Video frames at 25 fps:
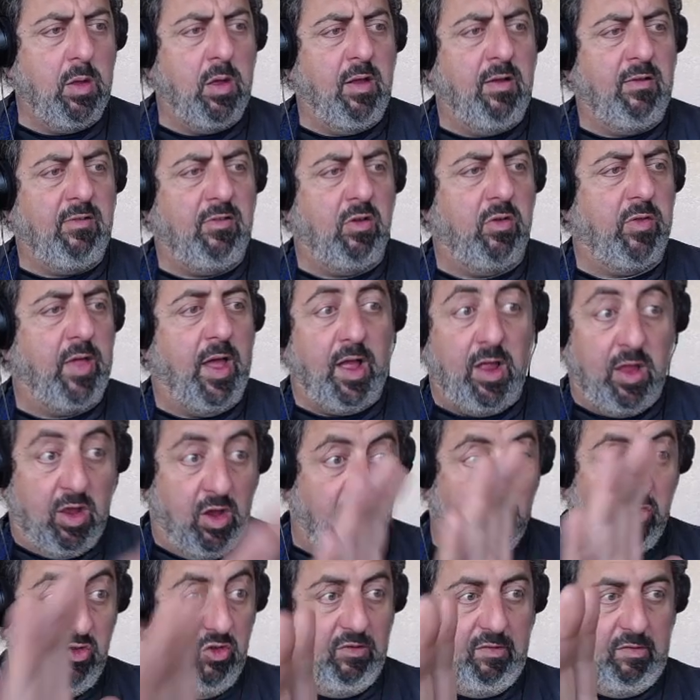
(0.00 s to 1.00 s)
so that you
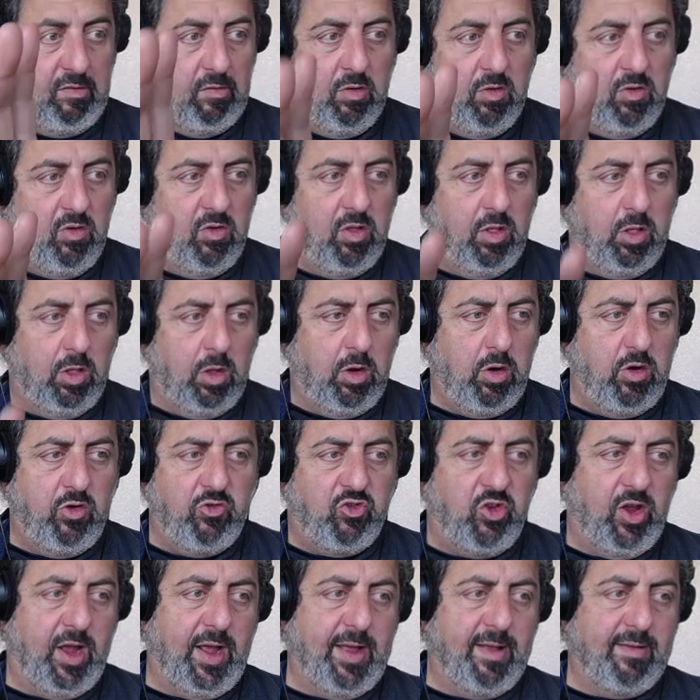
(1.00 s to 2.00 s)
can just learn
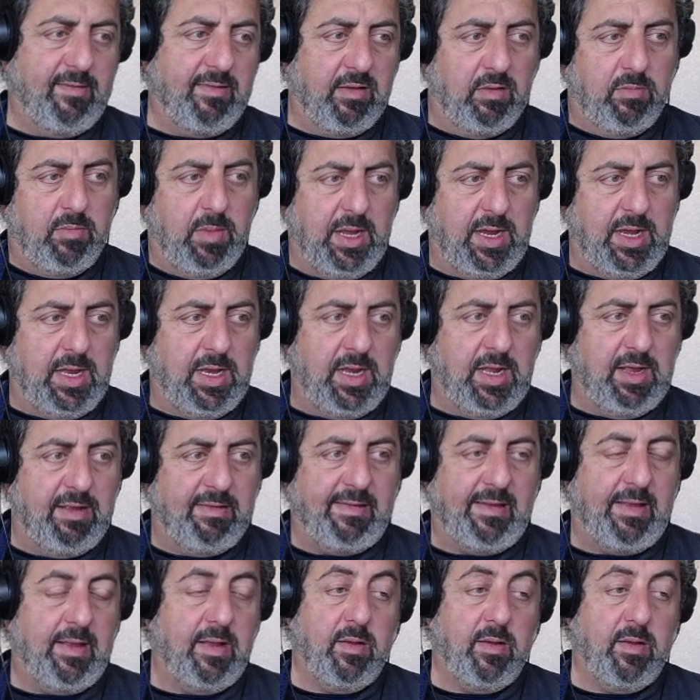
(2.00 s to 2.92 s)
jazz and make it easy.